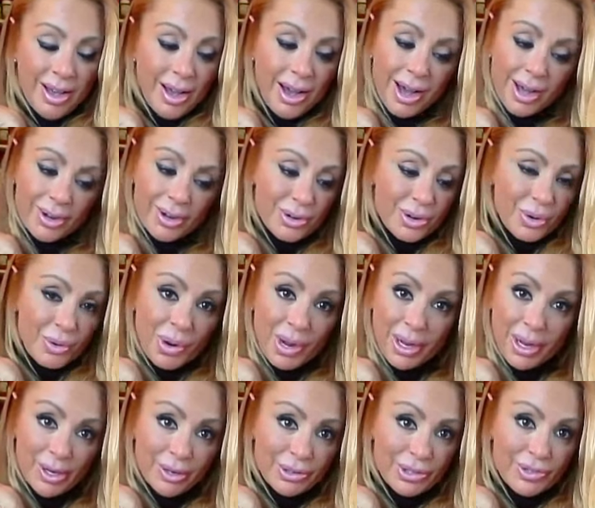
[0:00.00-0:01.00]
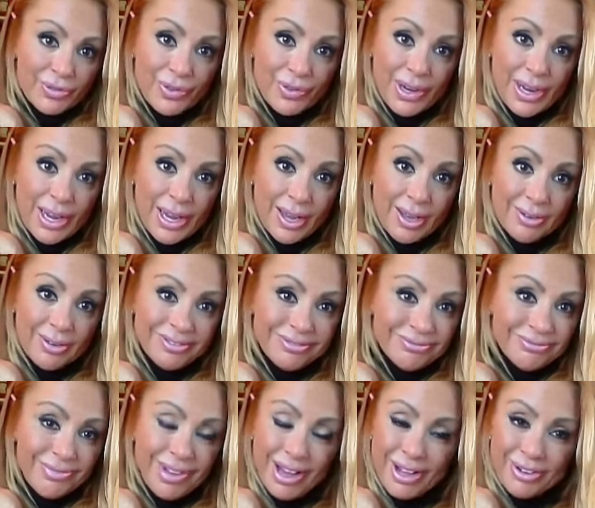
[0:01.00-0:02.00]
I don't know why I always forget.
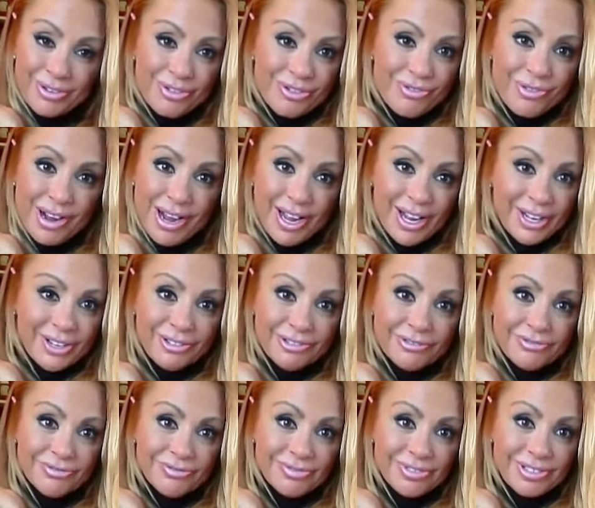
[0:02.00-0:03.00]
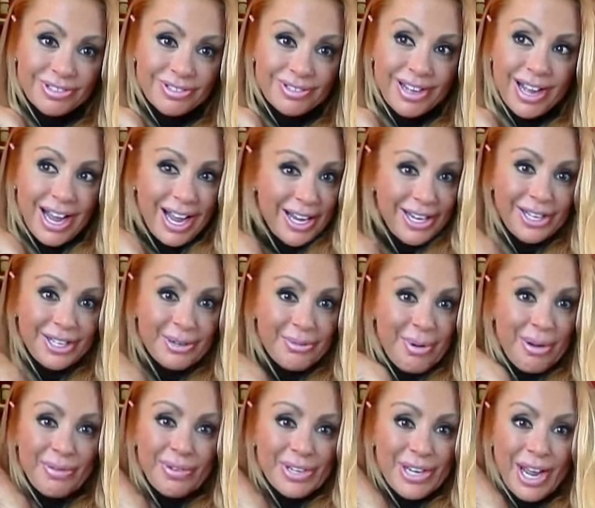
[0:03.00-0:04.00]
I don't know why. I eat them
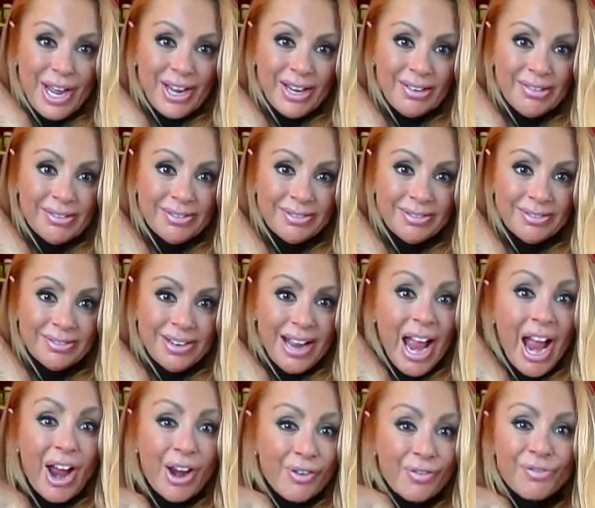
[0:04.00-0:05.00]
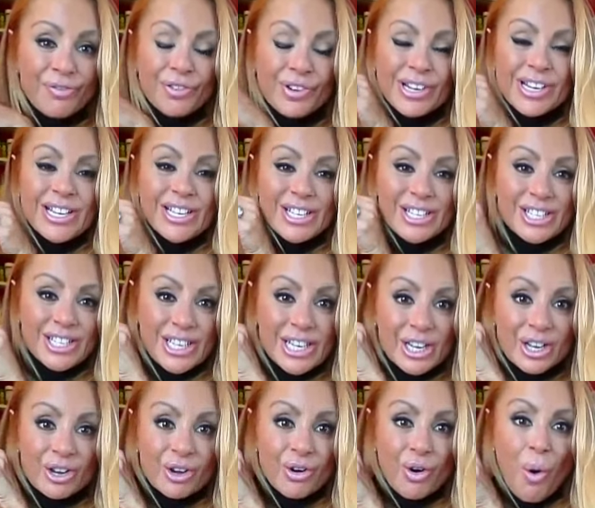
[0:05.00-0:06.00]
every day, every
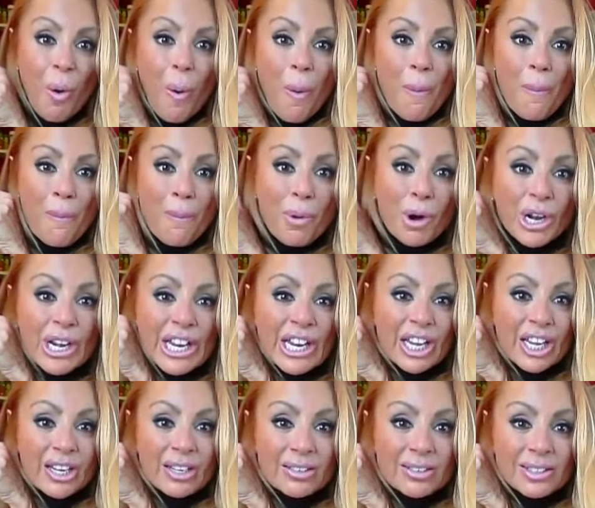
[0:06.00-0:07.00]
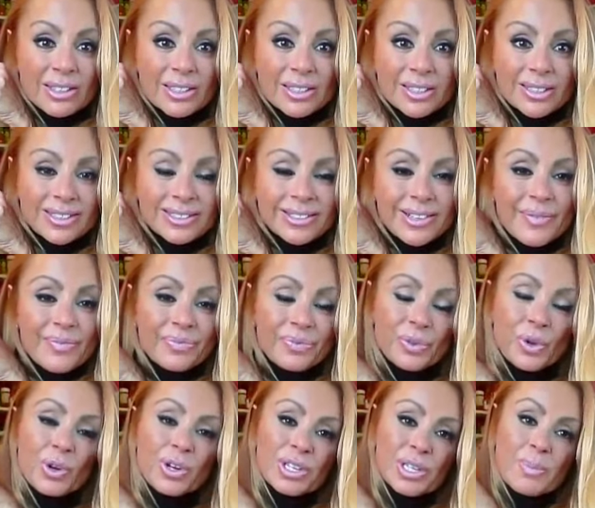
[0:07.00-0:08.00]
single morning.
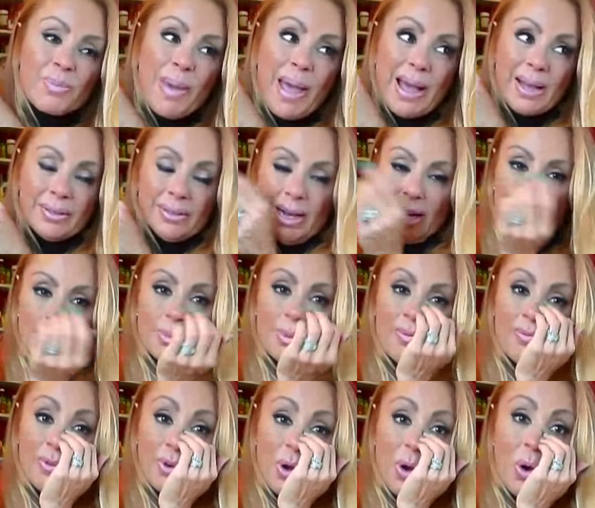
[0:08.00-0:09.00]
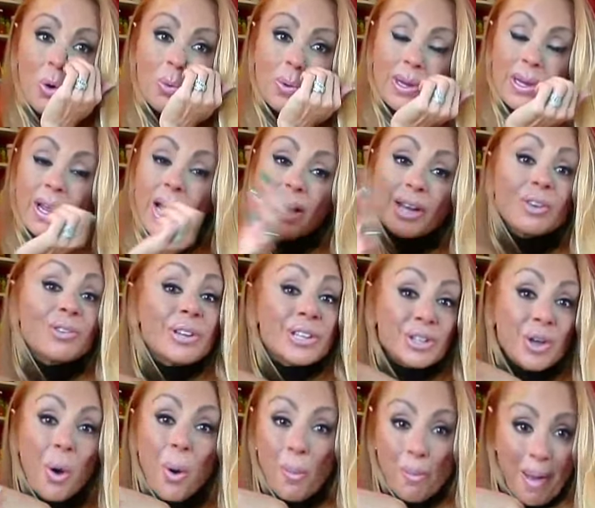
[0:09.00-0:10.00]
Of course, the bag lasts me for a whole week. I don't eat
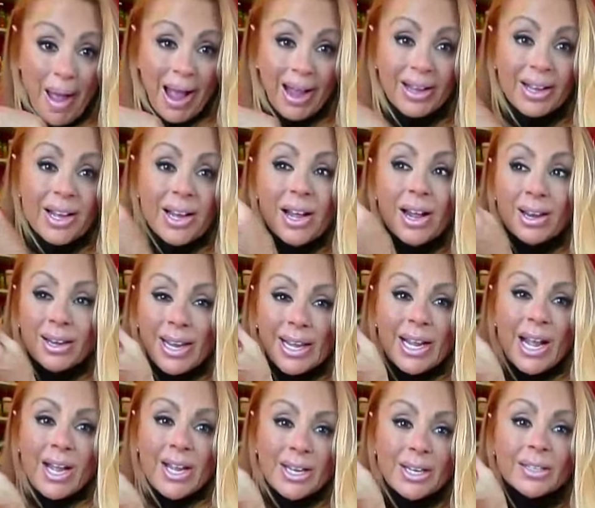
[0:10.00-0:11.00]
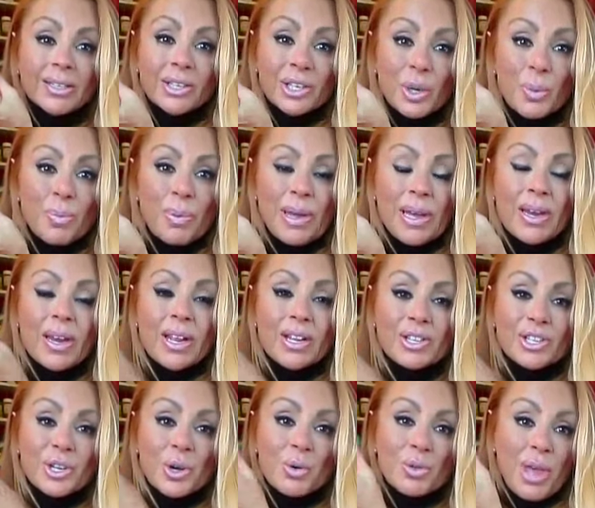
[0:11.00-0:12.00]
the whole bag. Like, I eat a little bit, and
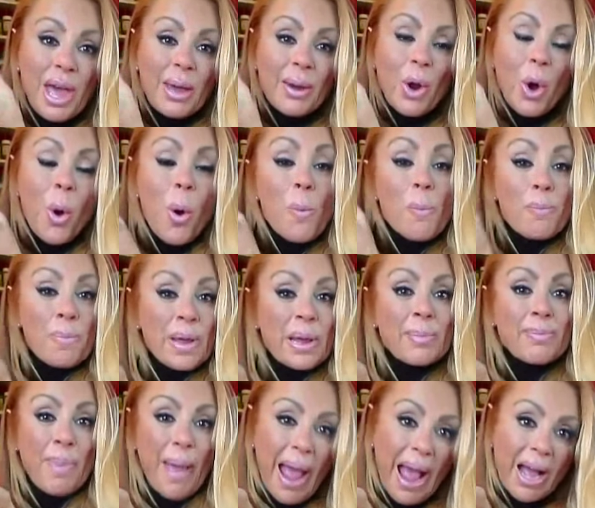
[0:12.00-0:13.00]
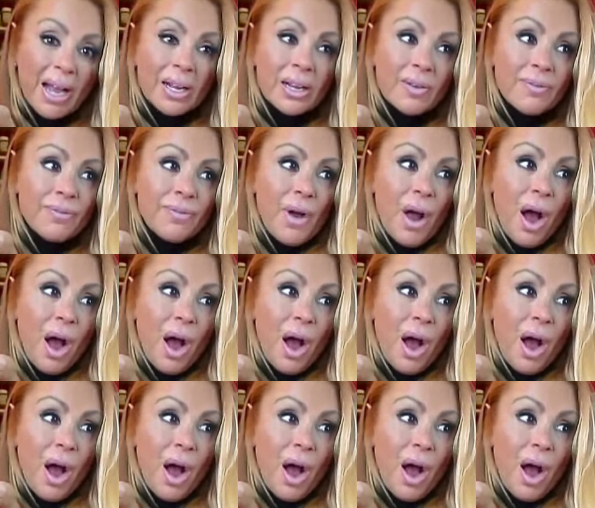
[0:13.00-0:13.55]
so that whole big bag of